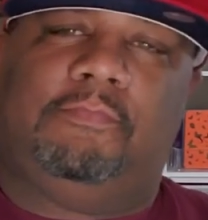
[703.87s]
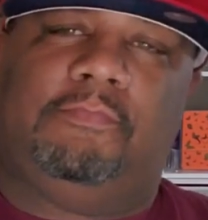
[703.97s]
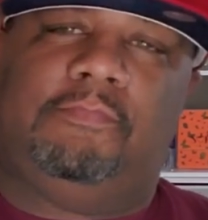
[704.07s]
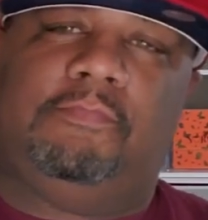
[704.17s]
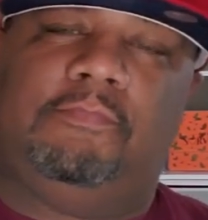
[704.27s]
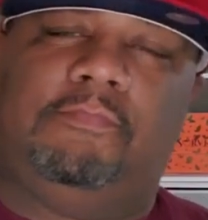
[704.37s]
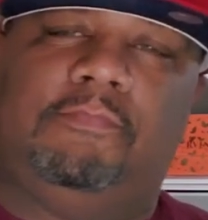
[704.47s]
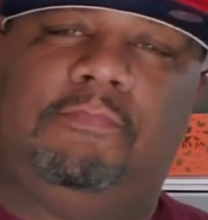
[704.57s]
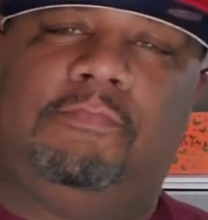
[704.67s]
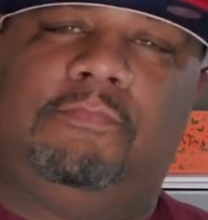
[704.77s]

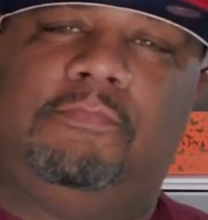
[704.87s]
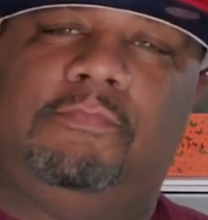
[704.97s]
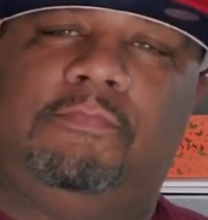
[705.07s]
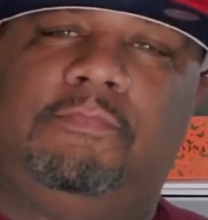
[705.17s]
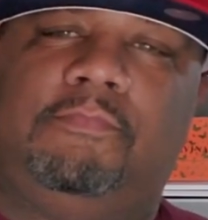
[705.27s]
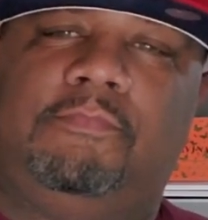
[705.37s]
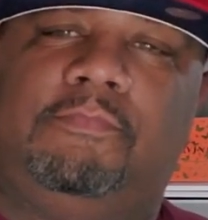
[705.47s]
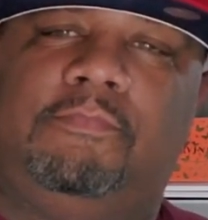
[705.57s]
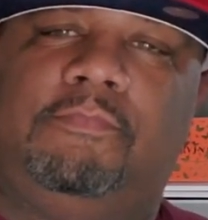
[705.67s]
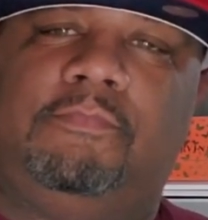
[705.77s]

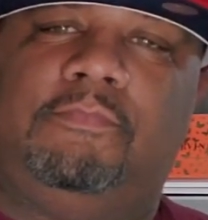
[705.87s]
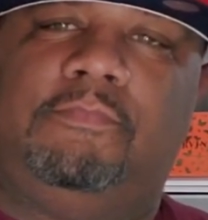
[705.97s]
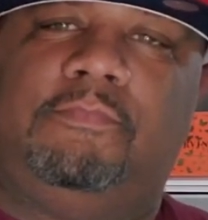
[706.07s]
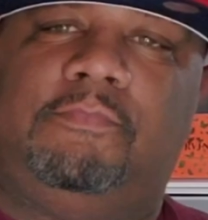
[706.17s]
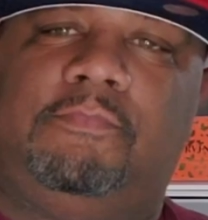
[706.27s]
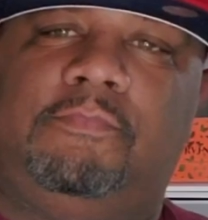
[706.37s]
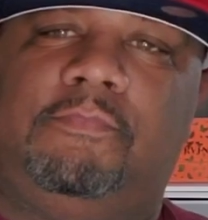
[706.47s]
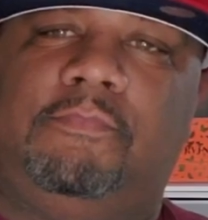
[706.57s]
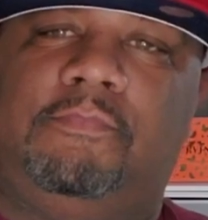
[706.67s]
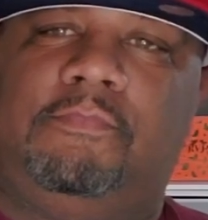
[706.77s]

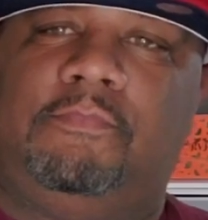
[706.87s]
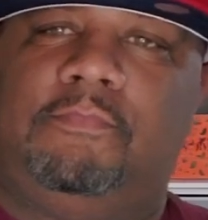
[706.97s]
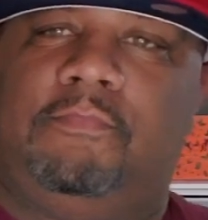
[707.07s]
(not speaking)